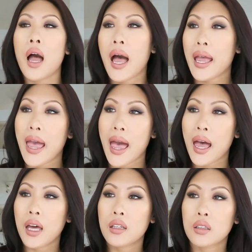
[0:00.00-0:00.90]
I
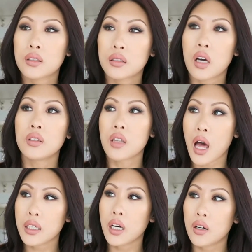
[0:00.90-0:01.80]
had a
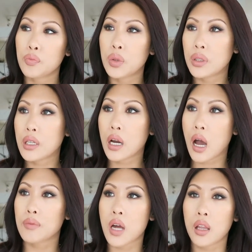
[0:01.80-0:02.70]
lot of
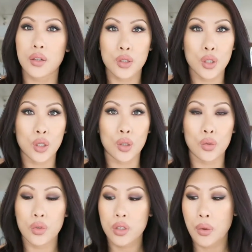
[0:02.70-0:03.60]
beauty.com dollars to
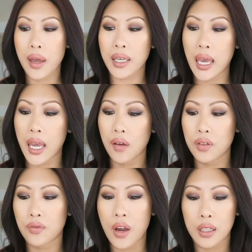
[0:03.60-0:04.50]
use, so I
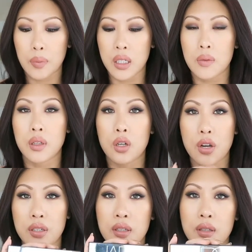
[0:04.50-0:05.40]
caved and finally picked up the
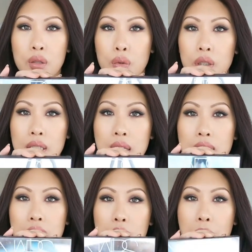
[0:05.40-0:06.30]
Narsissist Dual
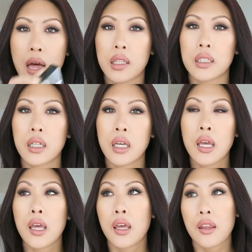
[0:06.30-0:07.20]
Intensity Palette.
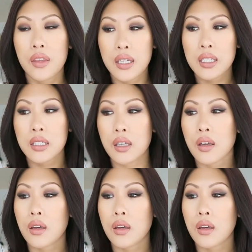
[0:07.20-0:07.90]
This